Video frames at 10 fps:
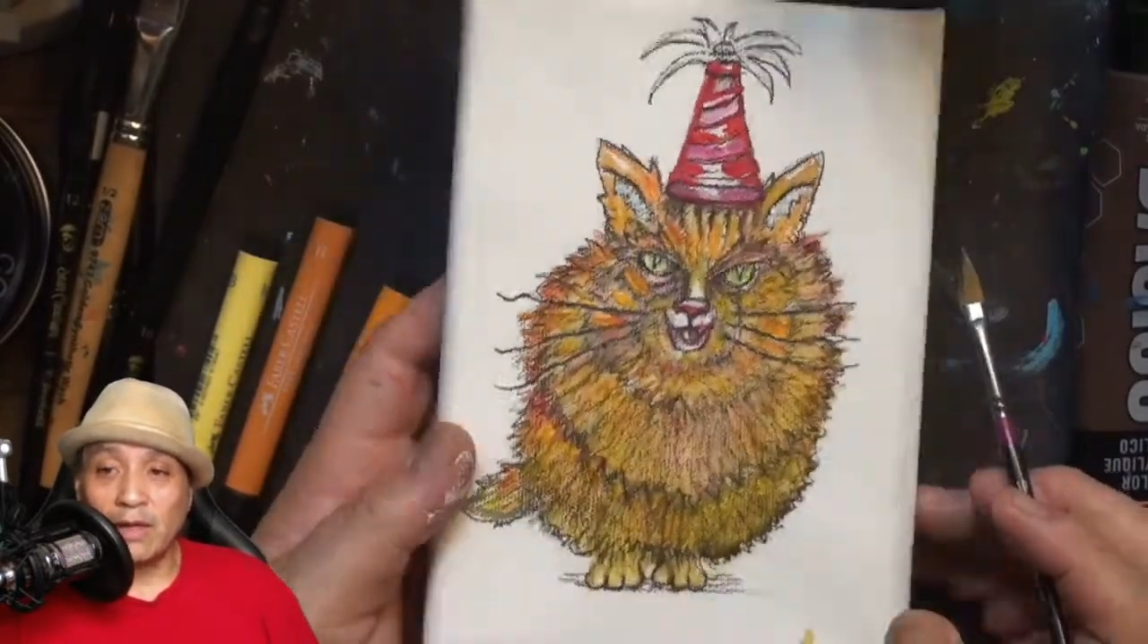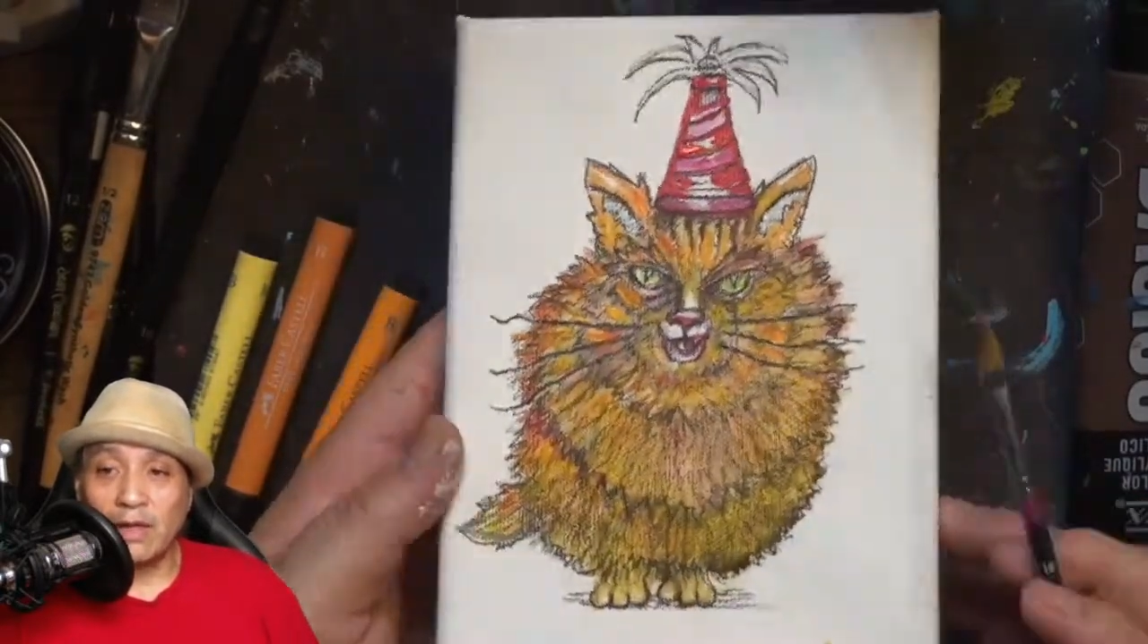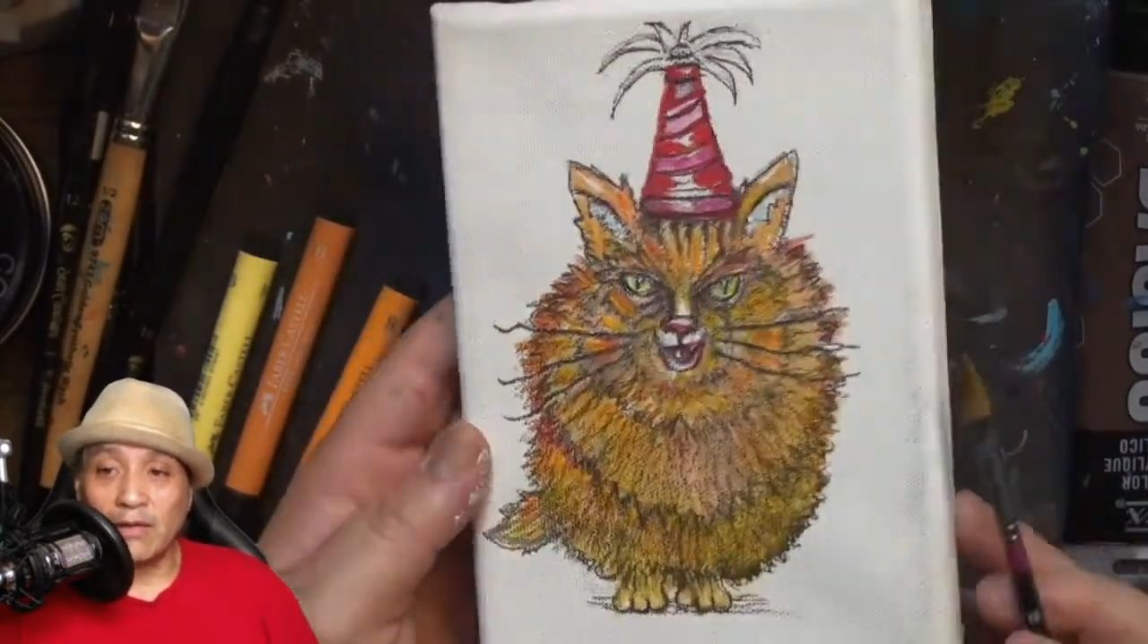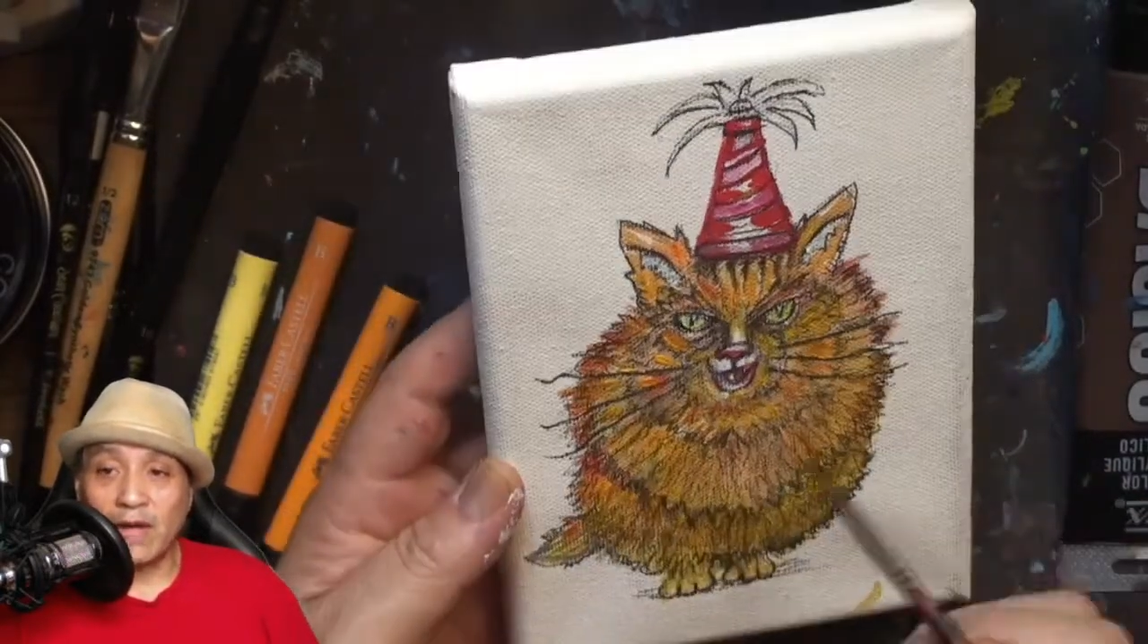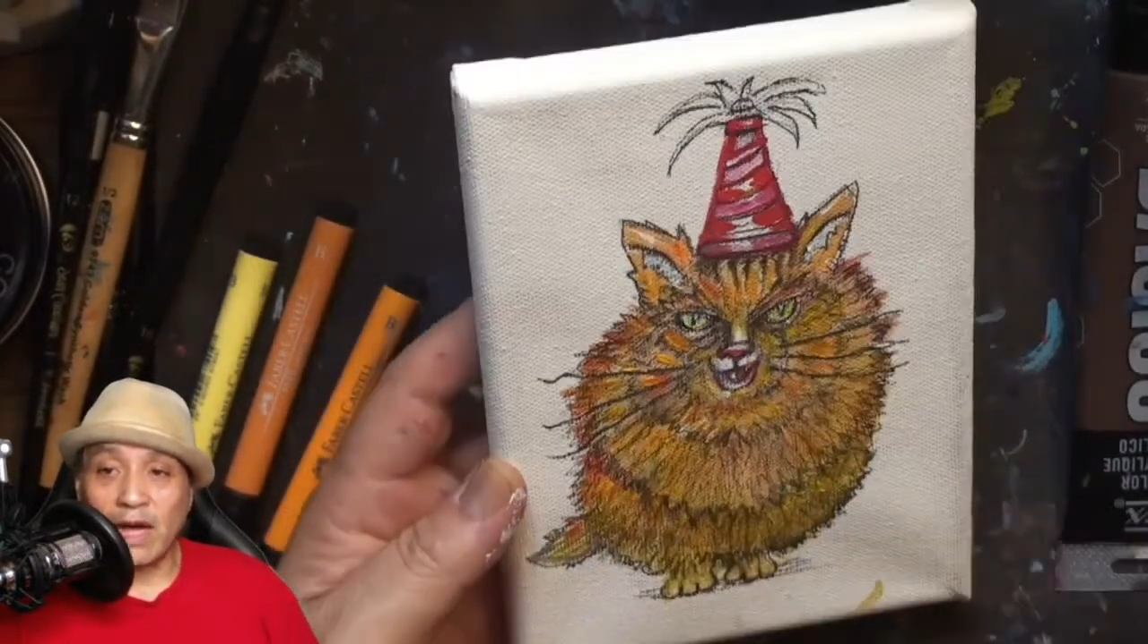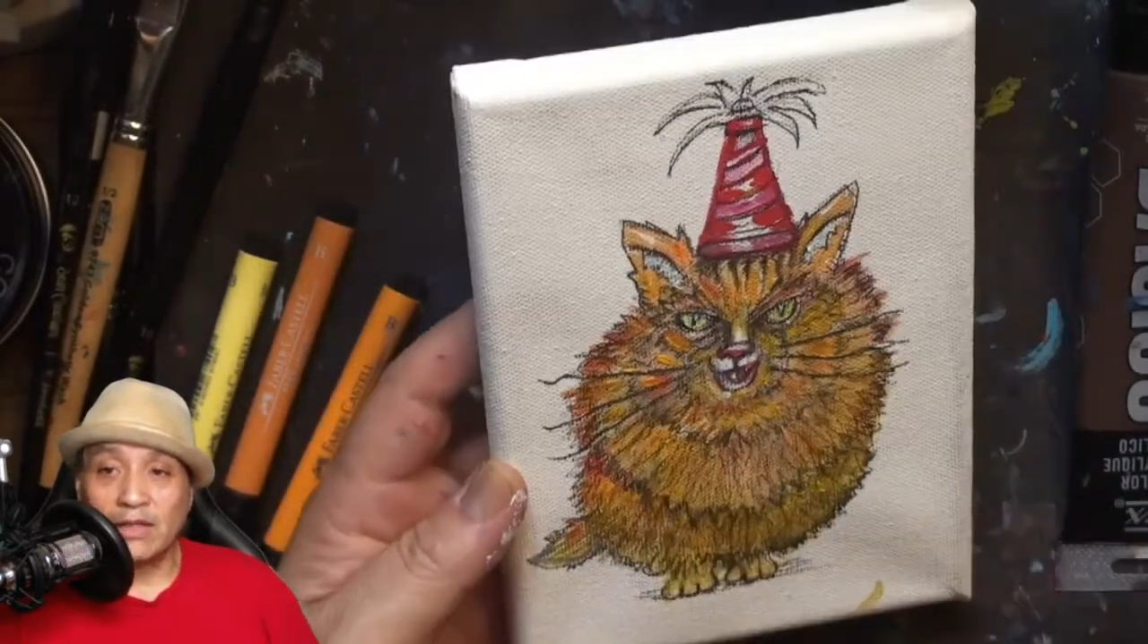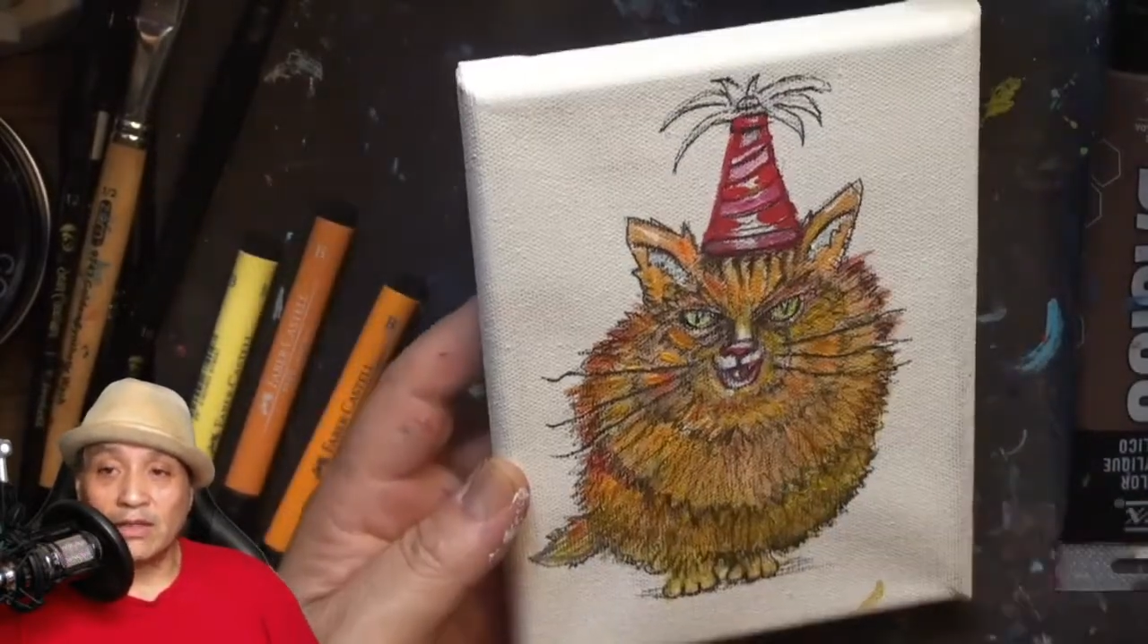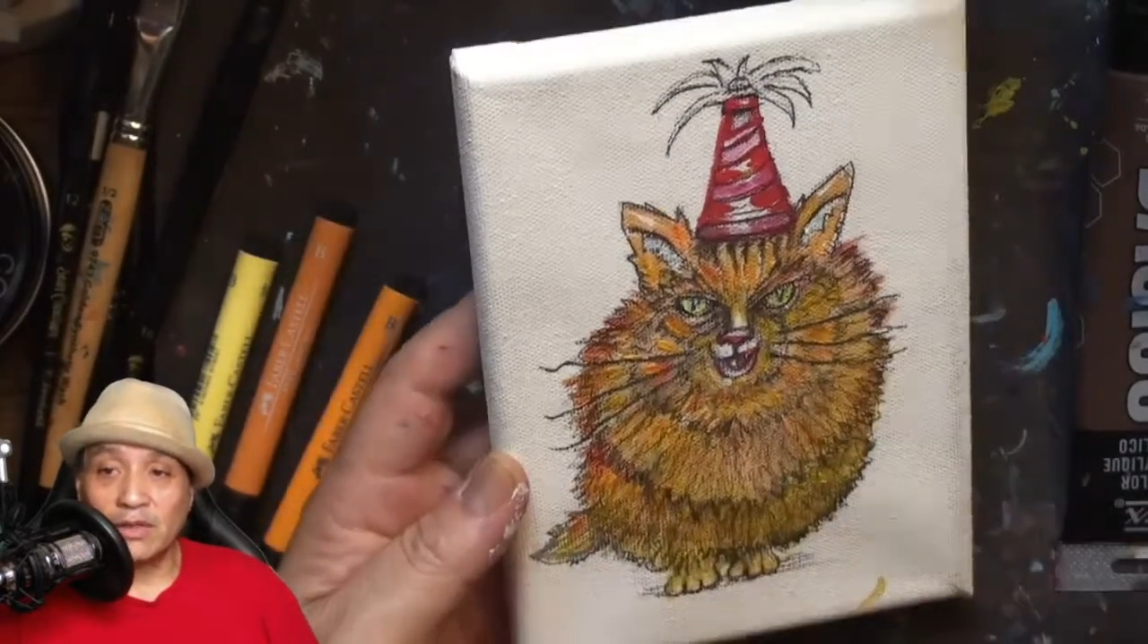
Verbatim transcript: and I've got it